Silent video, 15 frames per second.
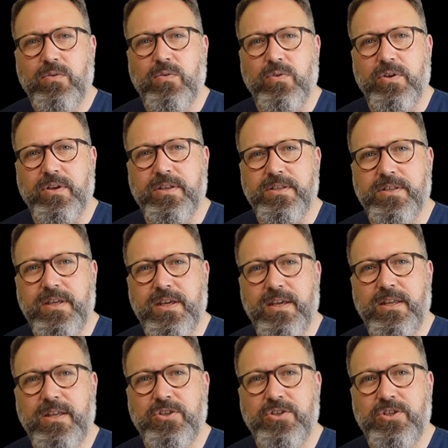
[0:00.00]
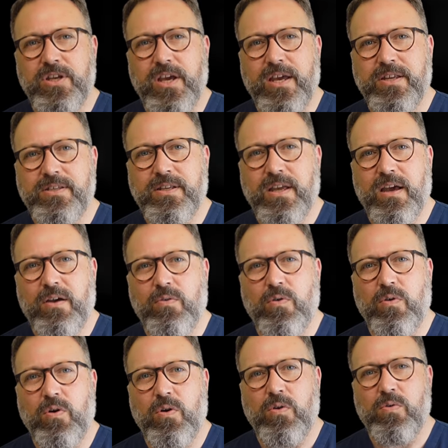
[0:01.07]
Oh, you can see just
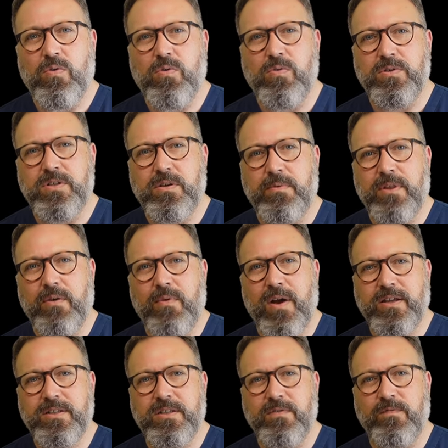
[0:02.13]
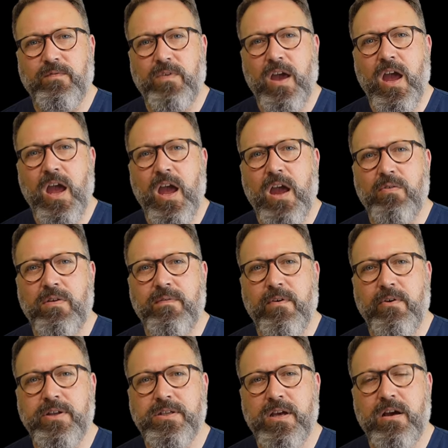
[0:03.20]
how old some of that wax is. Very,
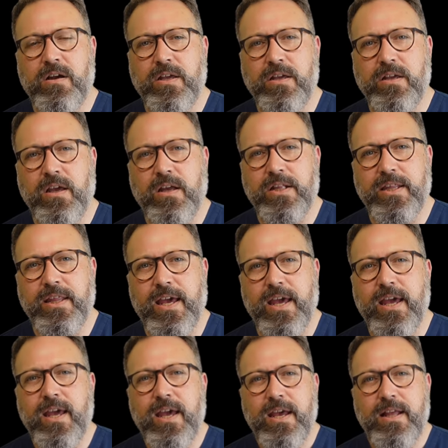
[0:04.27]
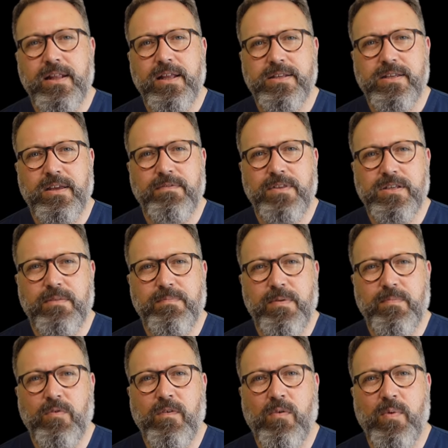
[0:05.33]
very dark in color there. Let's give this a
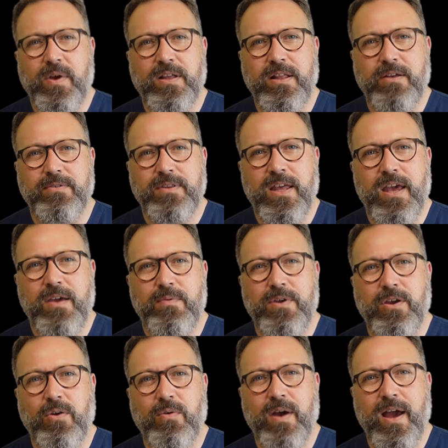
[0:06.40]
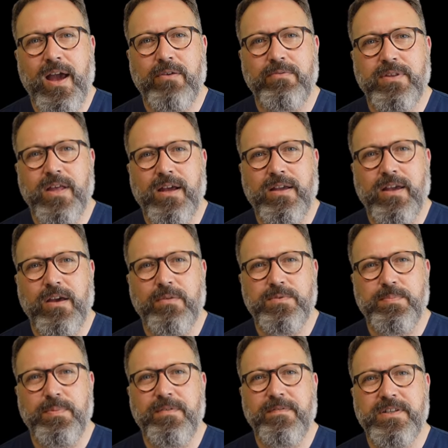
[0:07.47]
bit more of a wiggle out. There we go, out that
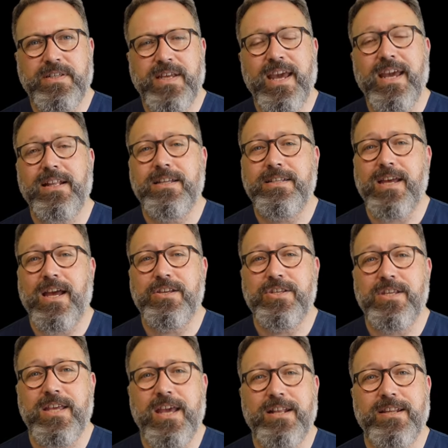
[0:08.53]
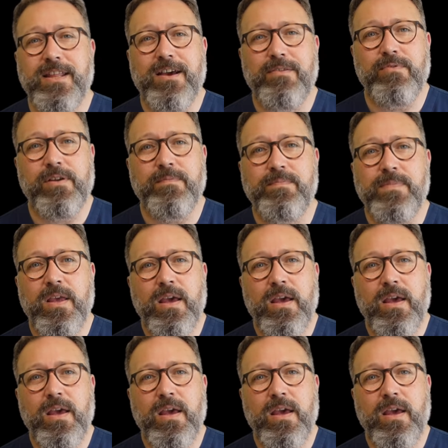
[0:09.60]
comes. Bit of a tail attached to the end of that one.